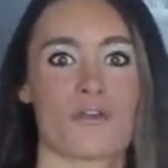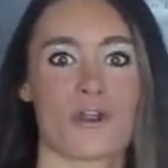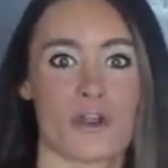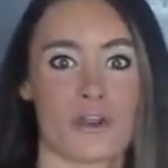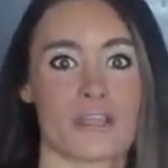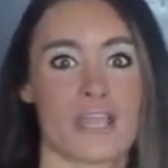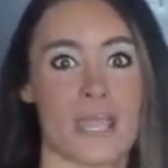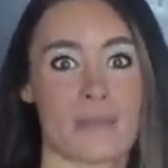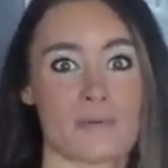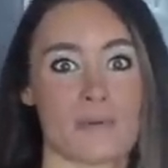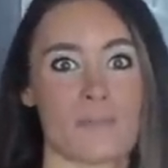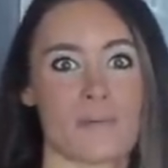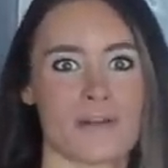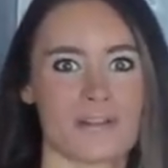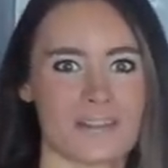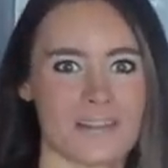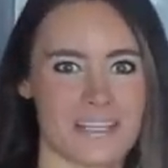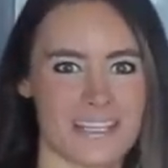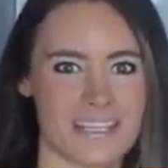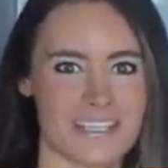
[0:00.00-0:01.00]
their
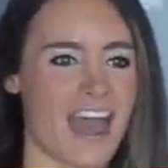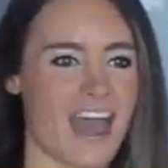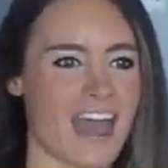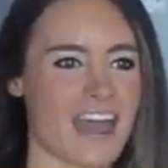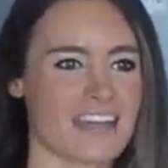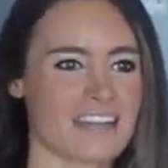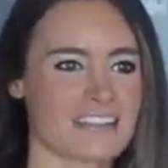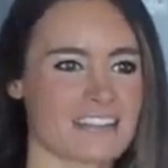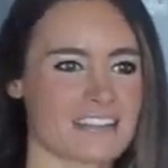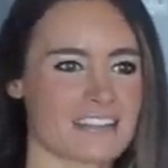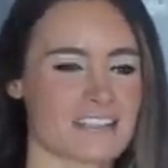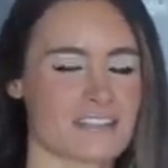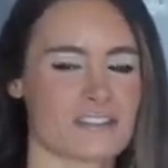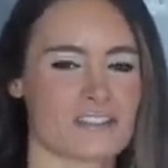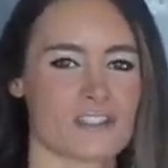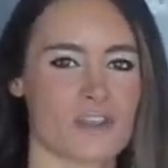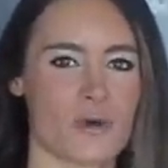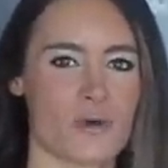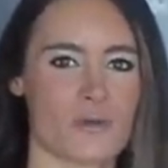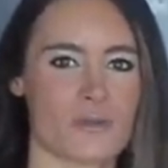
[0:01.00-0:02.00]
capabilities. And
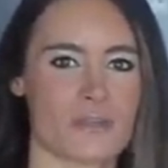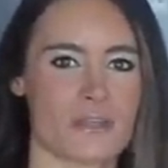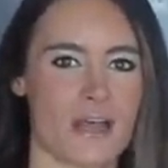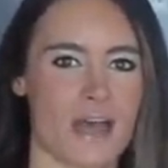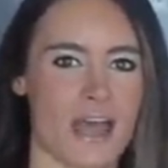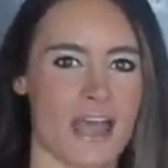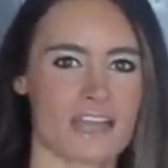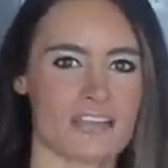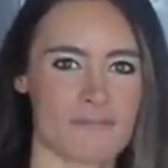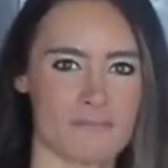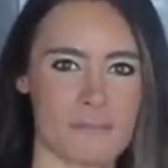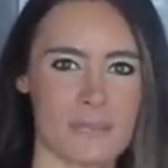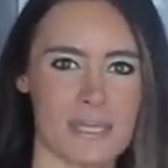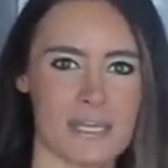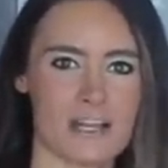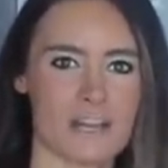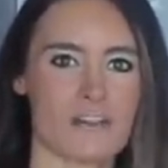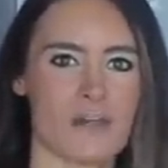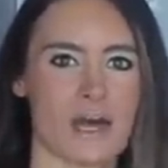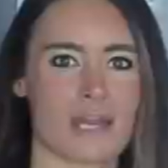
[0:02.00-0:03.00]
so I
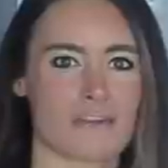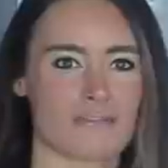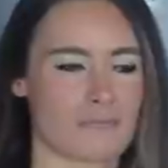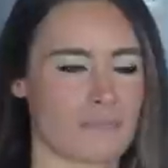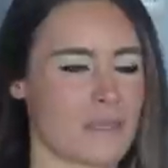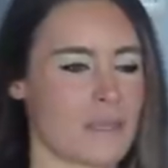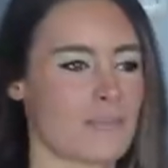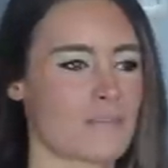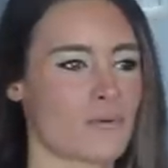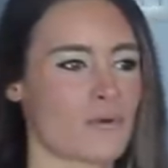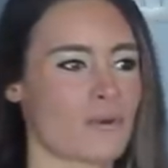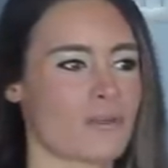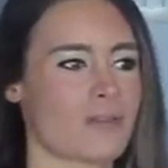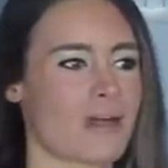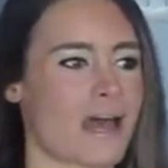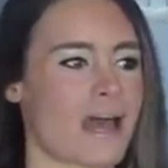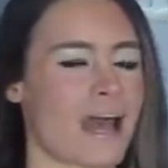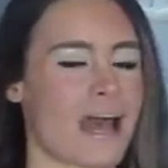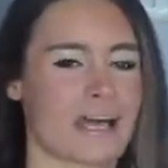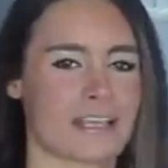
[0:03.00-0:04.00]
meet a lot of people
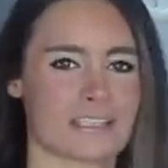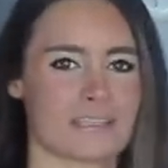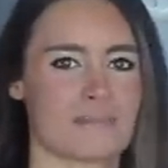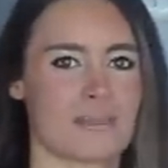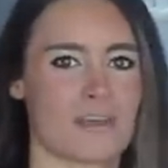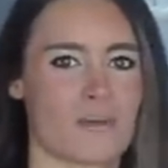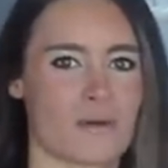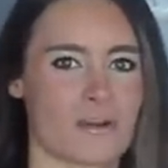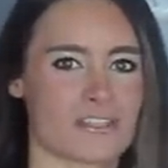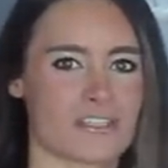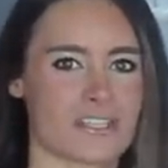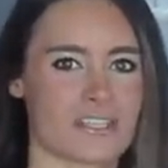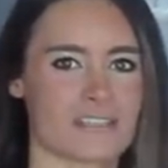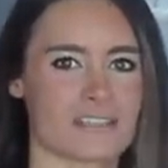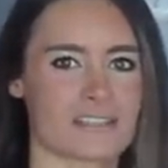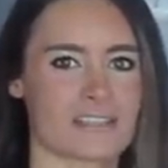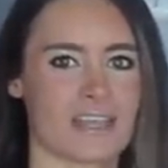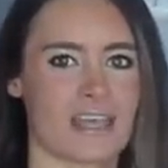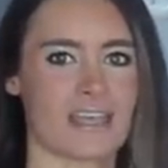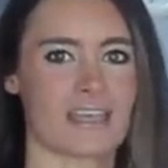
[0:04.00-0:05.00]
that ask me
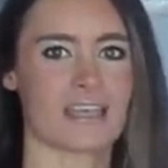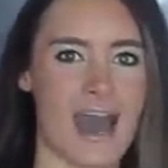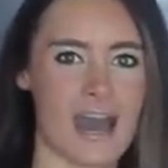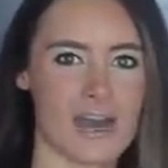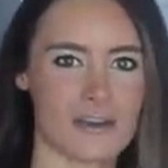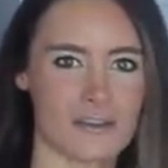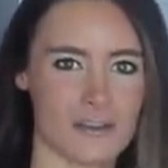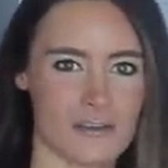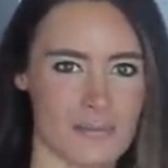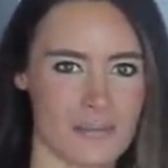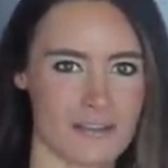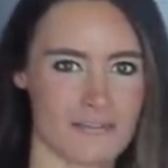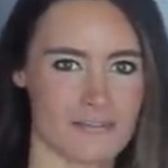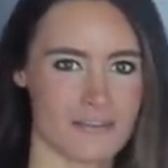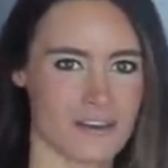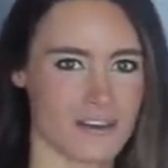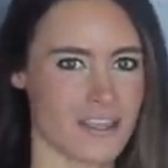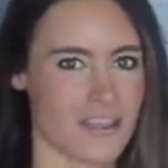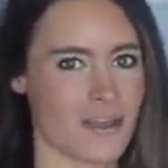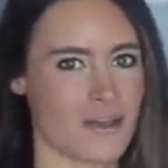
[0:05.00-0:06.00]
questions like, how do you make
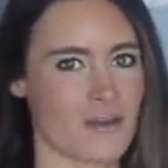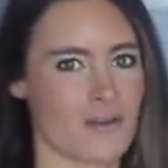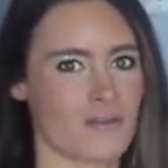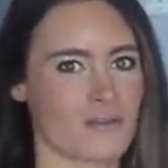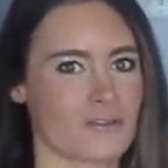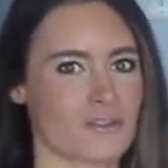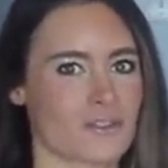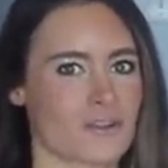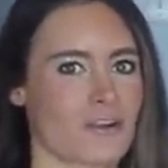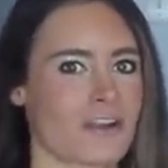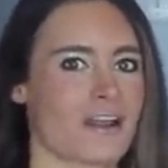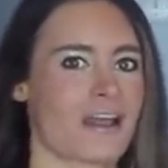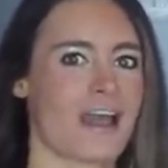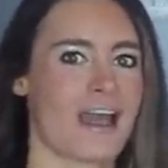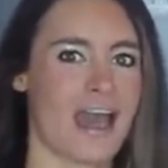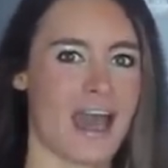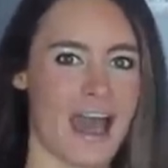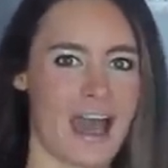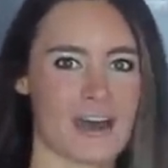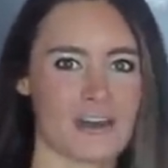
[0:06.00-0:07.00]
videos, or
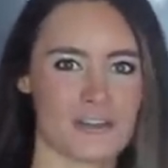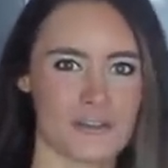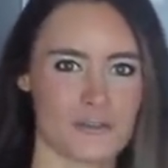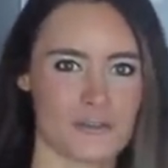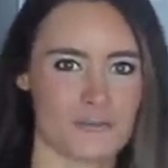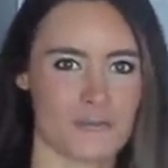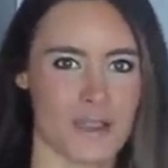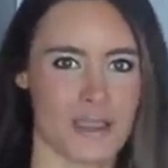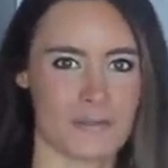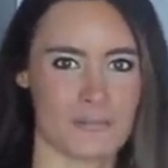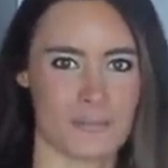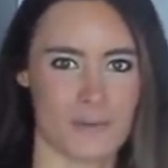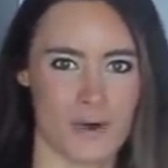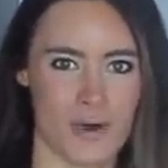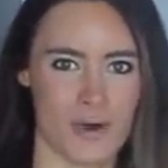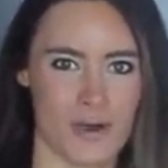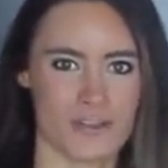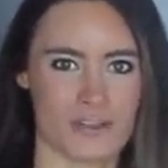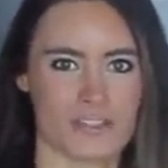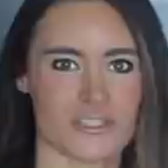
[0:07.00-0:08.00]
how do you write
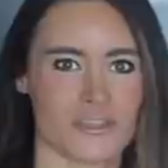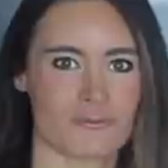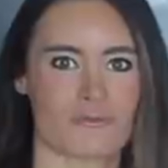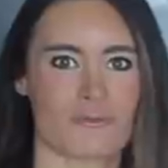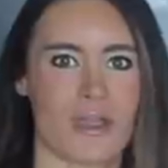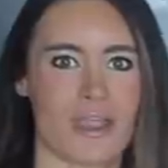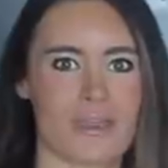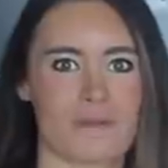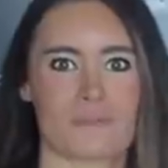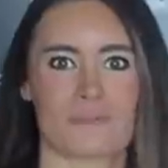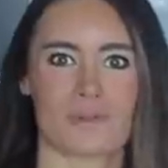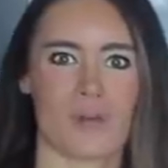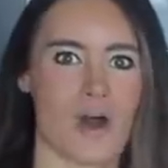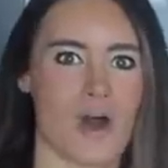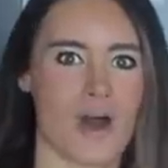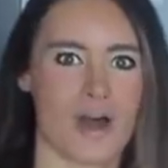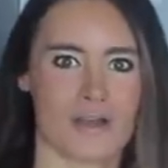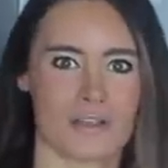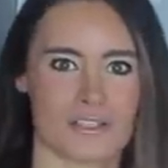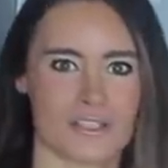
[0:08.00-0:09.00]
books, write
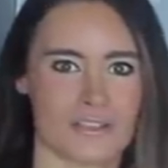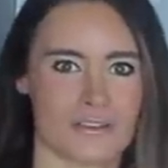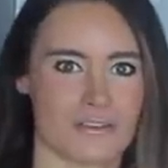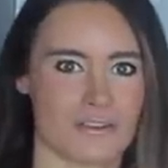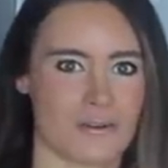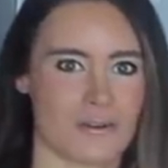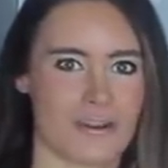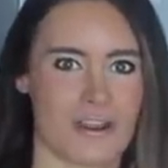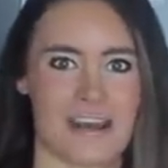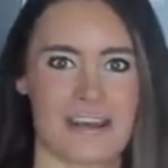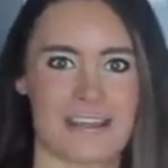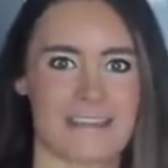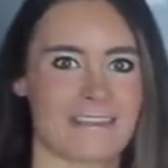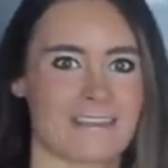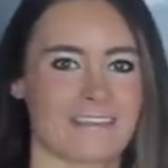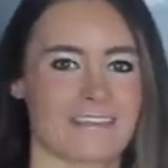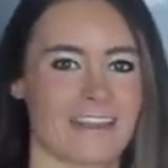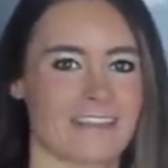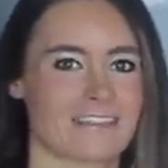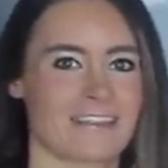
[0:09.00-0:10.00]
blogs, or
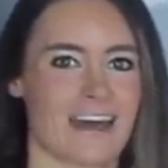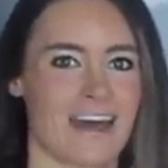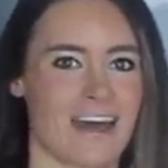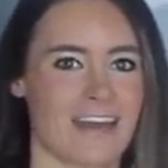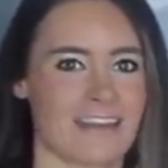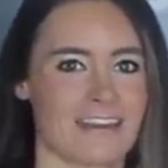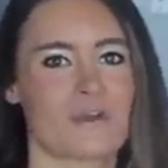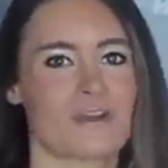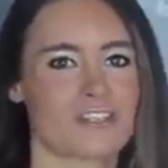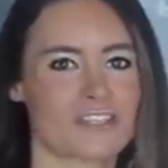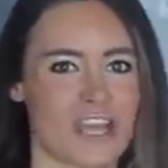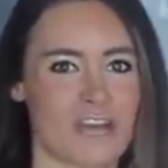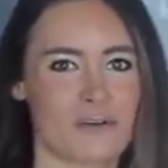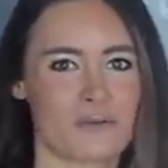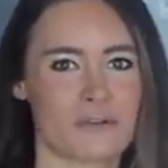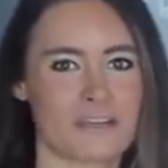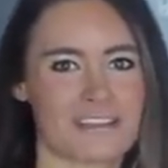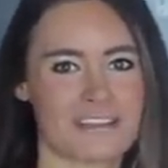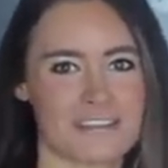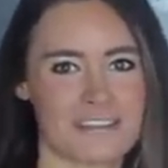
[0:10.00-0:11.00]
anything like that? Which I
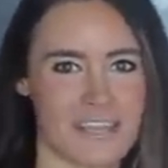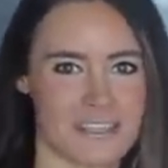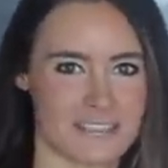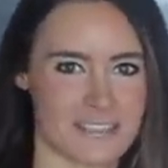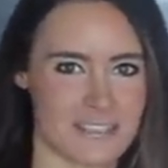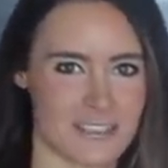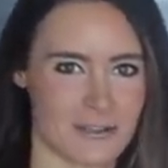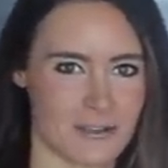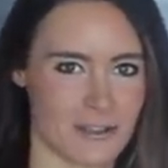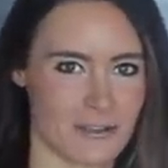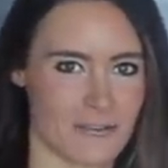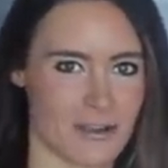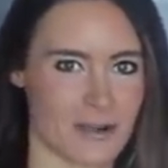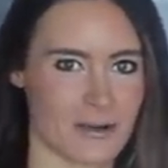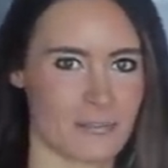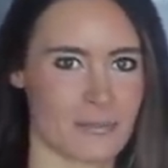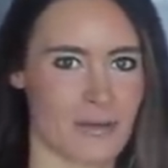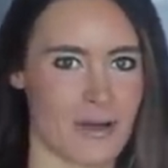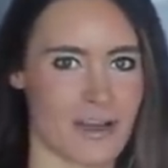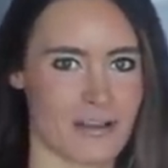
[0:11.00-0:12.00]
don't necessarily write
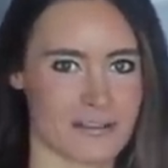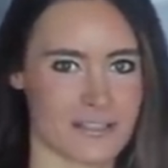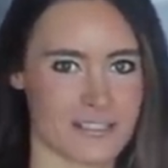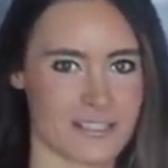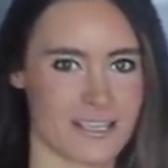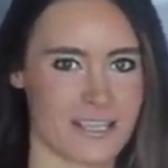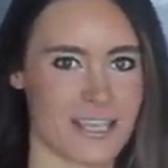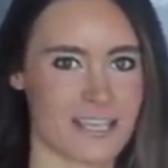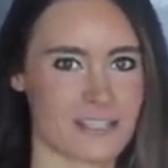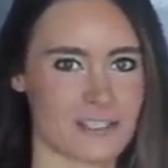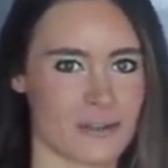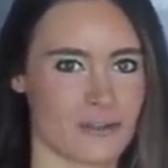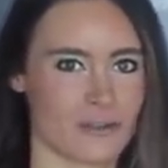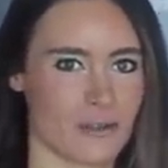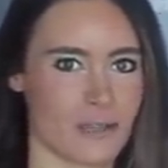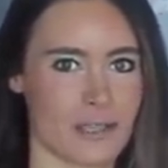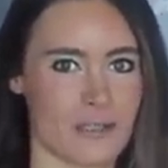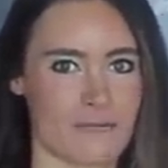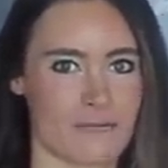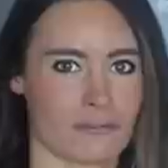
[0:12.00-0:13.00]
a blog, just in case you're
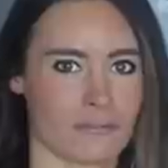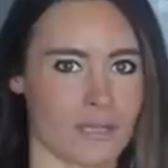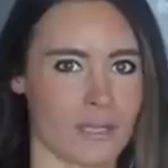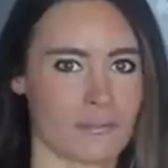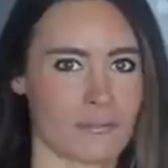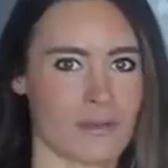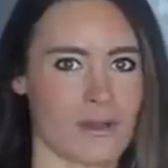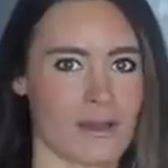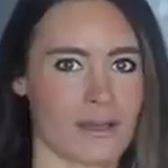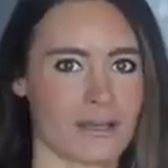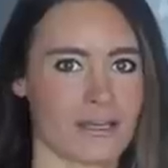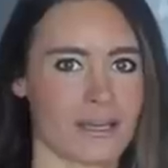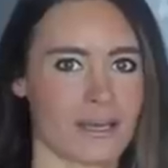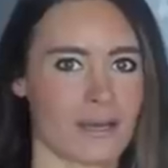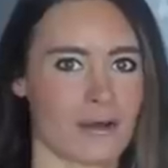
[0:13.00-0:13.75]
looking for my blog.